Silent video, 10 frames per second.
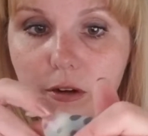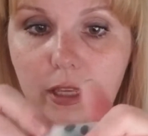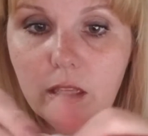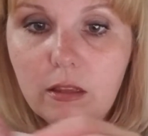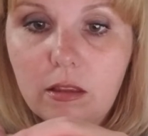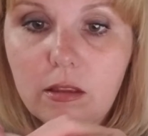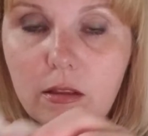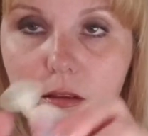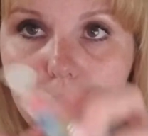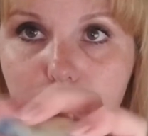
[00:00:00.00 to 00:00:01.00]

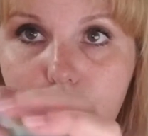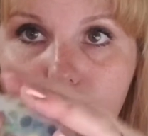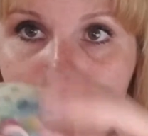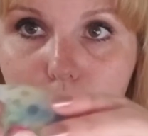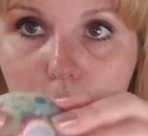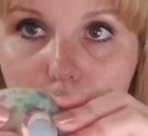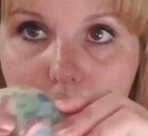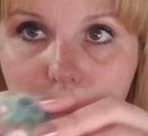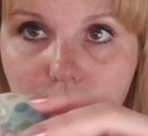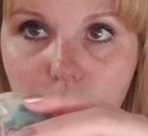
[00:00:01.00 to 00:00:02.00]
kids poke a
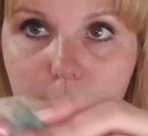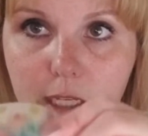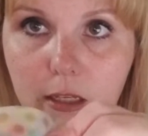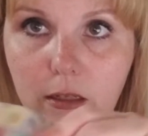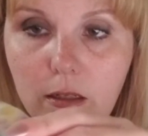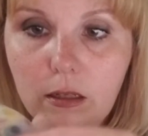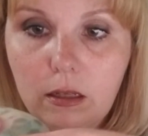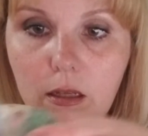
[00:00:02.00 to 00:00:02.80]
bunch of them in